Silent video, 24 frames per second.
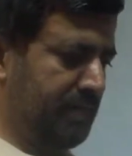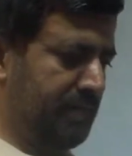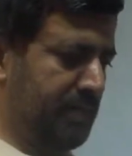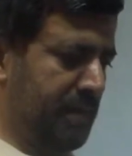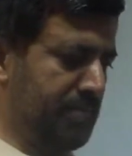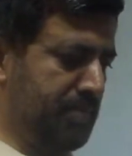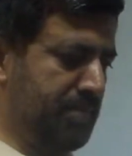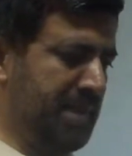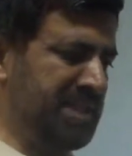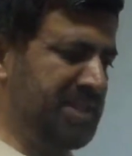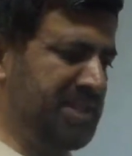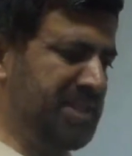
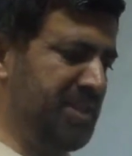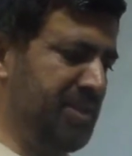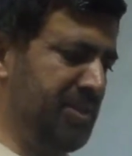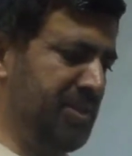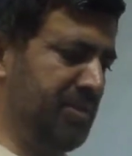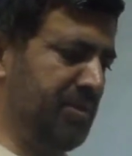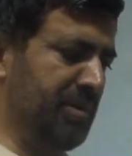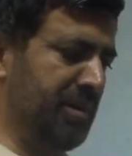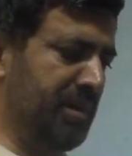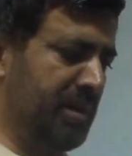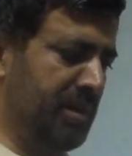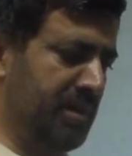Imagine
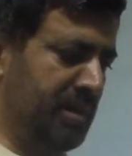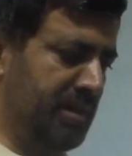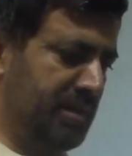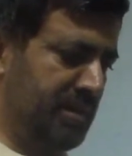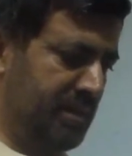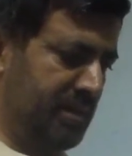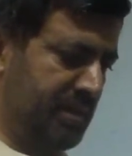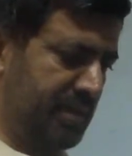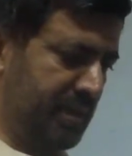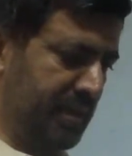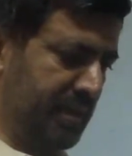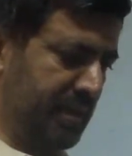you
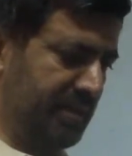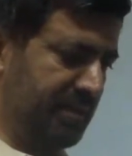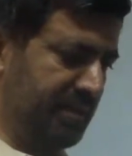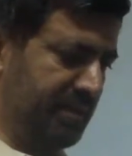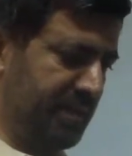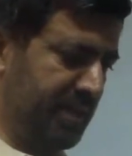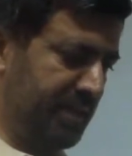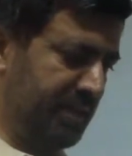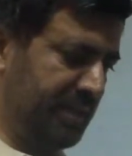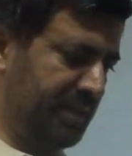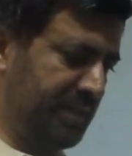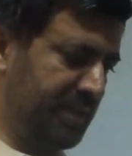are
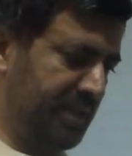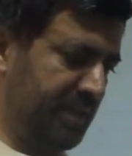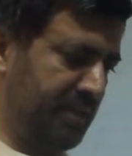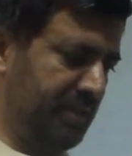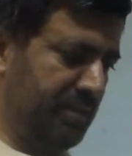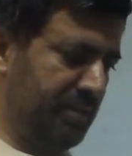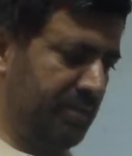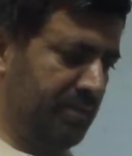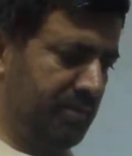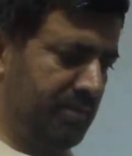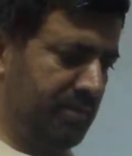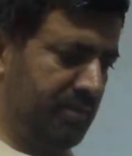
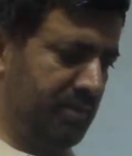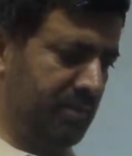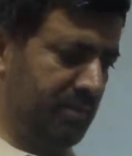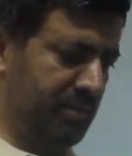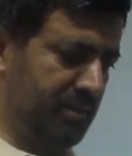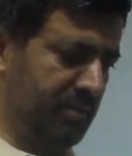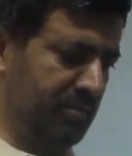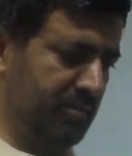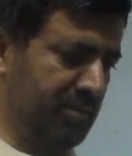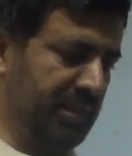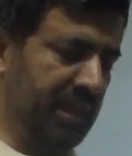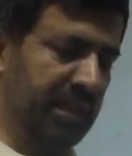interacting
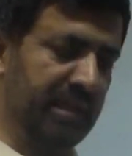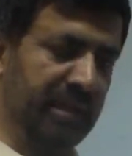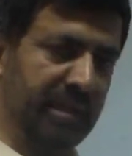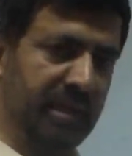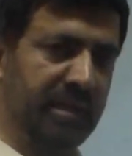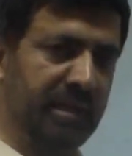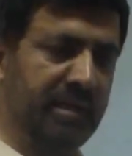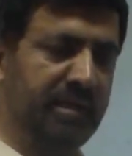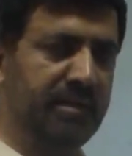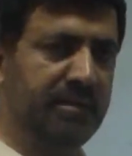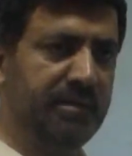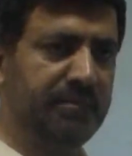with a
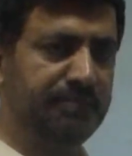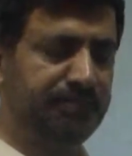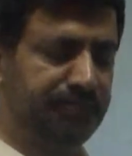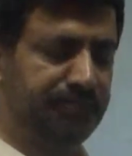kid